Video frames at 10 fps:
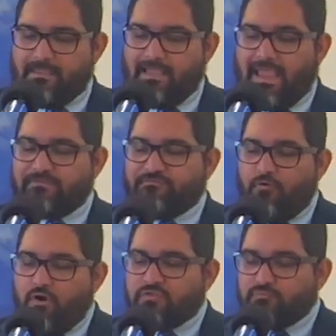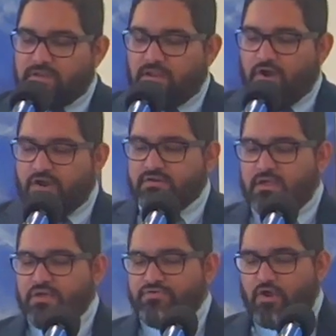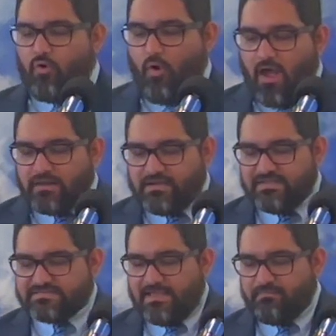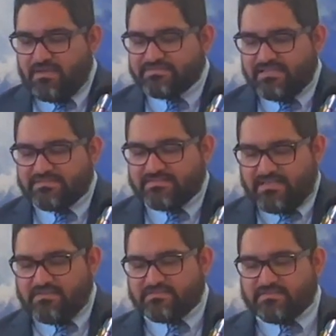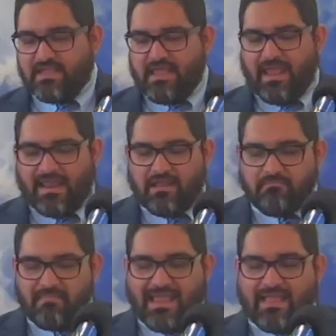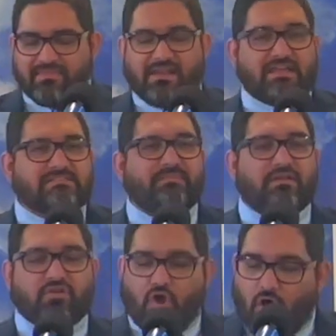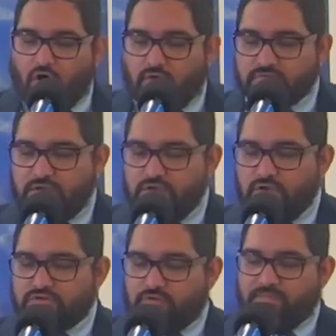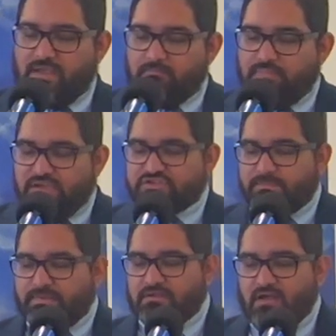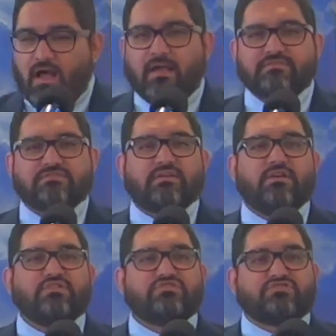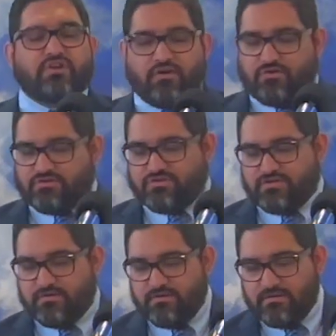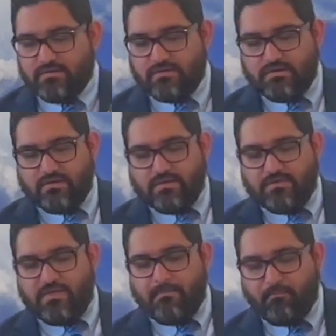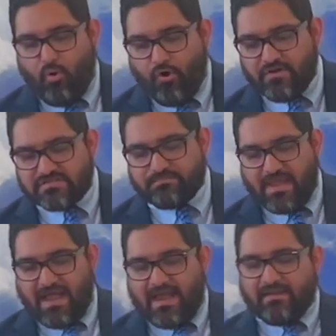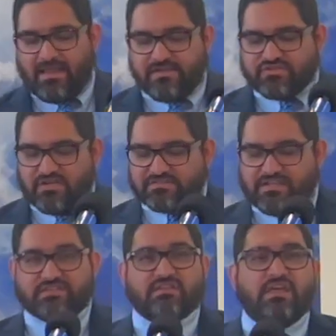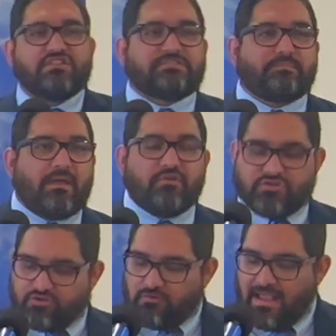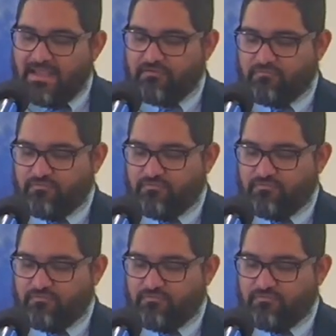And 4th, we learned the qualities that must exist in a man that has been called to be a bishop in God's church. The importance behind not just his spiritual life.